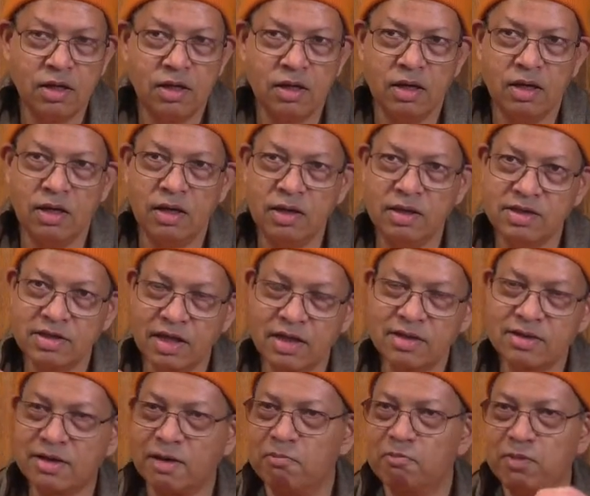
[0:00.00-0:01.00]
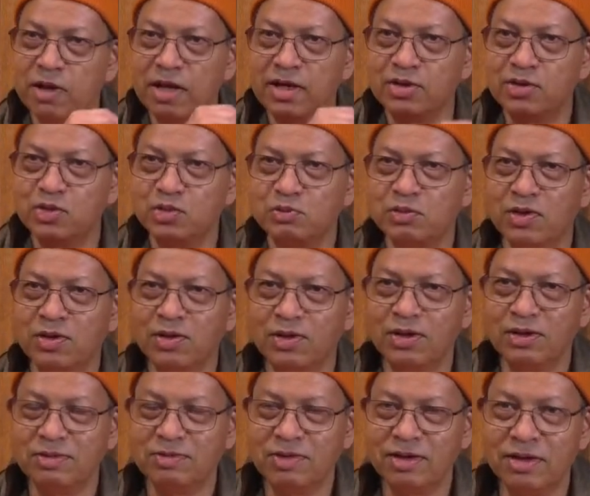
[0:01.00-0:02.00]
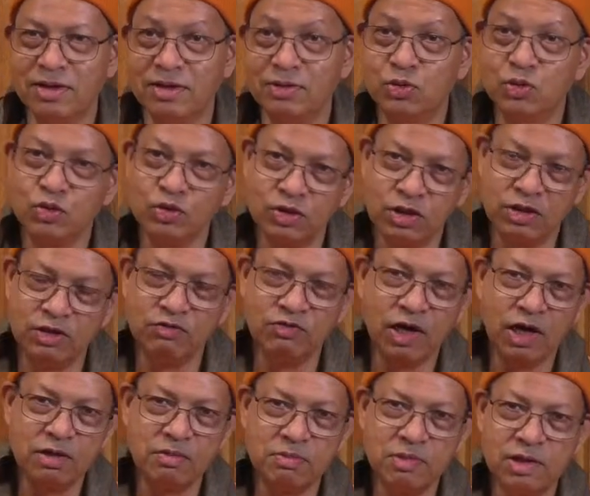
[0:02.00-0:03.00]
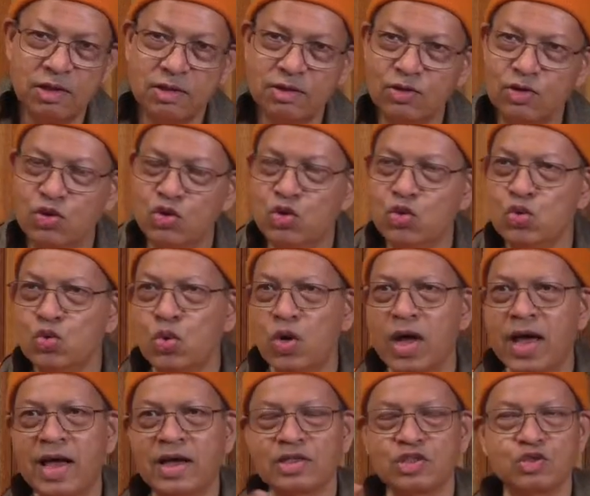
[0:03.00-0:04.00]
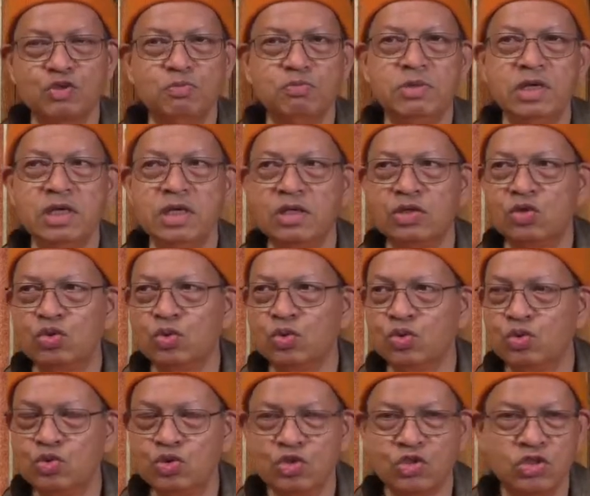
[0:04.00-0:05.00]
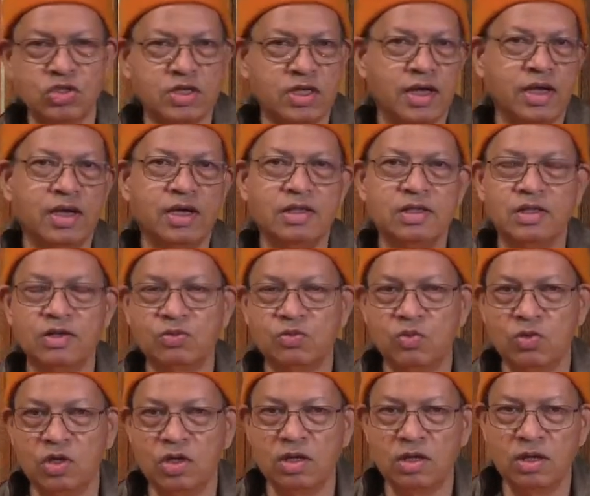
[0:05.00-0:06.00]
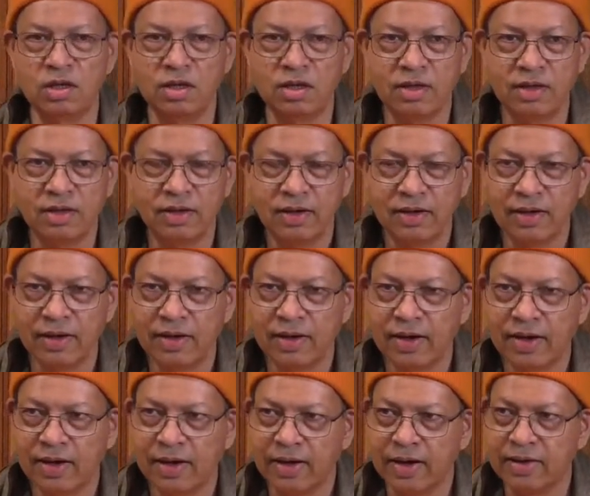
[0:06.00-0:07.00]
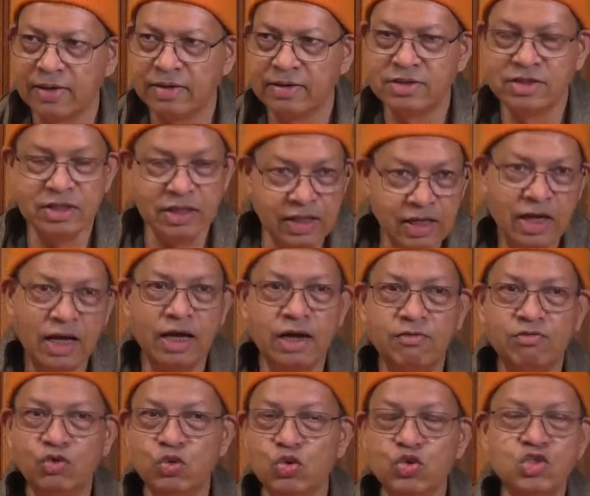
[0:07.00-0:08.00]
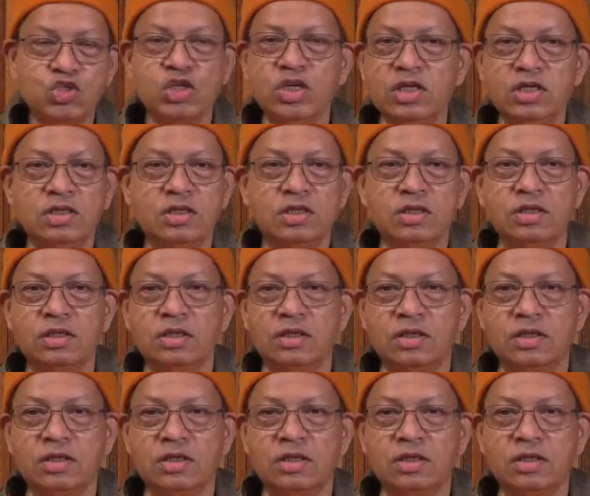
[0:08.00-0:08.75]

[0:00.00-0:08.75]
he started complaining to the Divine Mother. You asked me to stay in the world, and see, I have to see the